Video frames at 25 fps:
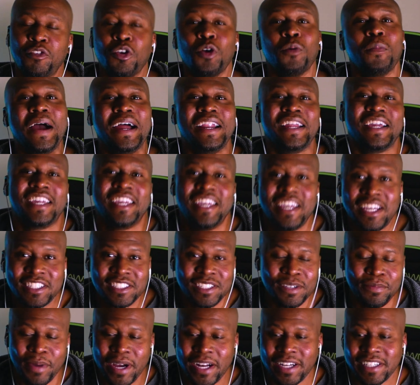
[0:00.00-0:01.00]
you're about to kick
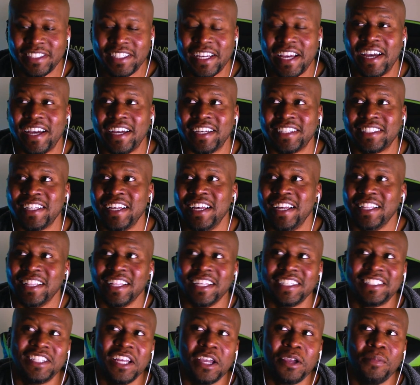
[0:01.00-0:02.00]
somebody's ass.
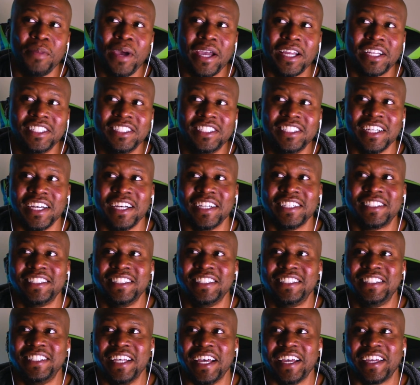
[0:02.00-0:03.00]
Let's take it back just a
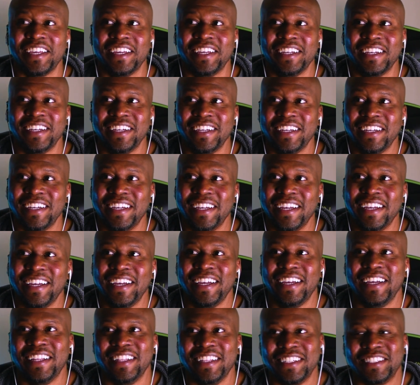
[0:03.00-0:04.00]
second.
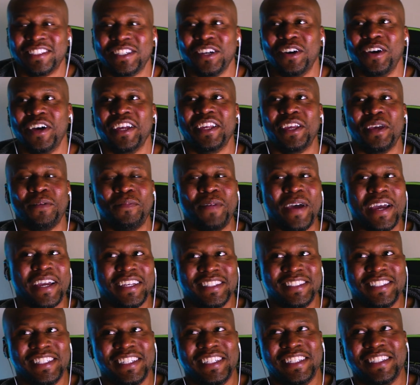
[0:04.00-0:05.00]
Let's go ahead and get back
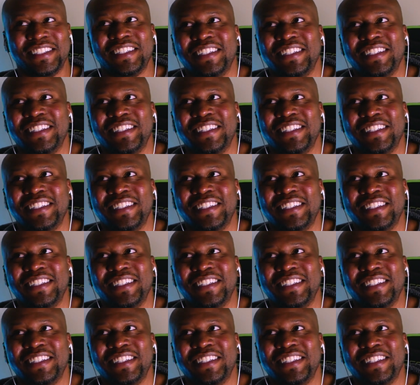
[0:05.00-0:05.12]
into this.